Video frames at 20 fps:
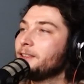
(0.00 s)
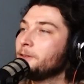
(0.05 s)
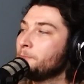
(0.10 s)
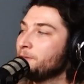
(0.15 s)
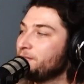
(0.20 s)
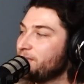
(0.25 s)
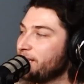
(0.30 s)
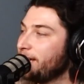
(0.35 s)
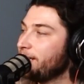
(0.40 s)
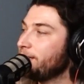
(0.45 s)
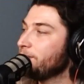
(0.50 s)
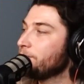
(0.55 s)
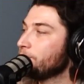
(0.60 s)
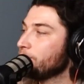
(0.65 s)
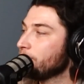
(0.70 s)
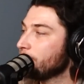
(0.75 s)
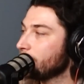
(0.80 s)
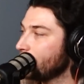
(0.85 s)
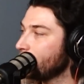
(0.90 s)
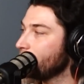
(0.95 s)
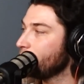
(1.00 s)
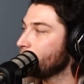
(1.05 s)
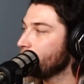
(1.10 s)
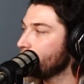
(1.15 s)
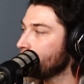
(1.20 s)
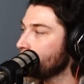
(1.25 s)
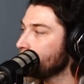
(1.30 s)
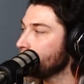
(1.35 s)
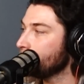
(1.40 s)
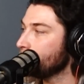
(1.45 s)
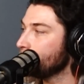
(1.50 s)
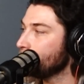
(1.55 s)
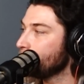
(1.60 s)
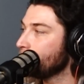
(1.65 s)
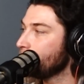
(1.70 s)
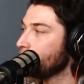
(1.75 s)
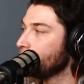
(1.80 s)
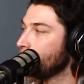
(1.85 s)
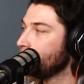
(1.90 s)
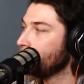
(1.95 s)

the botanicals that are used.